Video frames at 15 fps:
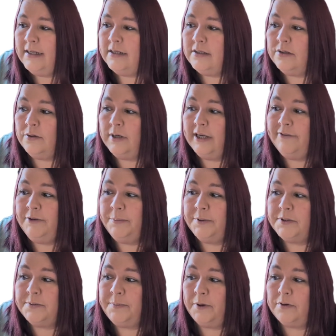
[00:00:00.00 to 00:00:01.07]
So if you
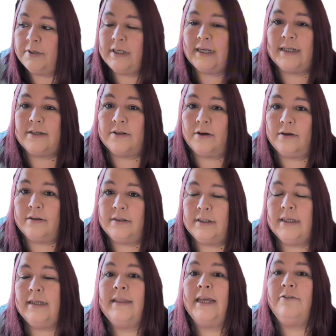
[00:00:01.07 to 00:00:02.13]
put spotlight on,
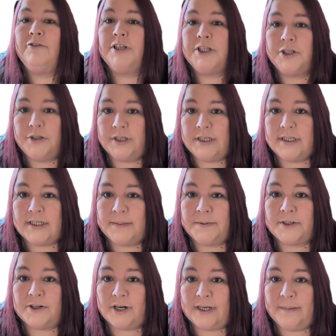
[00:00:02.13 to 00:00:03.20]
then returning
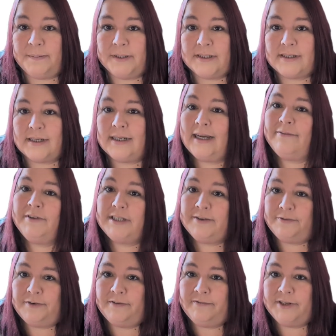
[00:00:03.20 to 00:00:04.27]
subscribers can have a
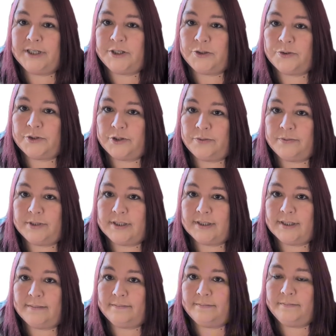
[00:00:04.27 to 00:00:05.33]
different video shown to
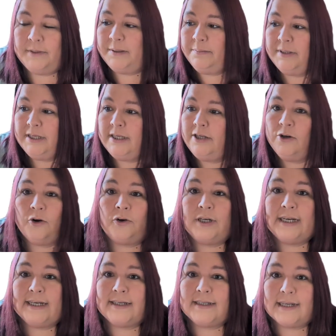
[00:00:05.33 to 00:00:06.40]
them. Maybe your
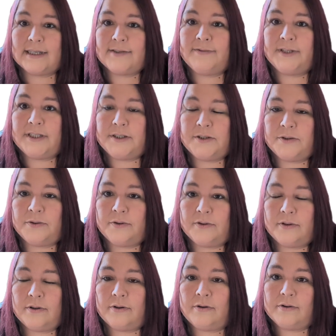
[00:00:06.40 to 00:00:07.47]
latest video
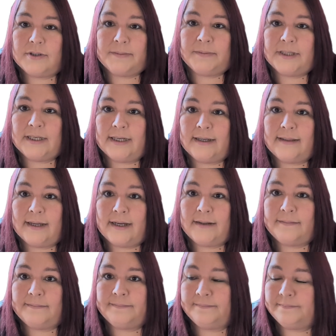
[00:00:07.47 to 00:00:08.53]
or something like that.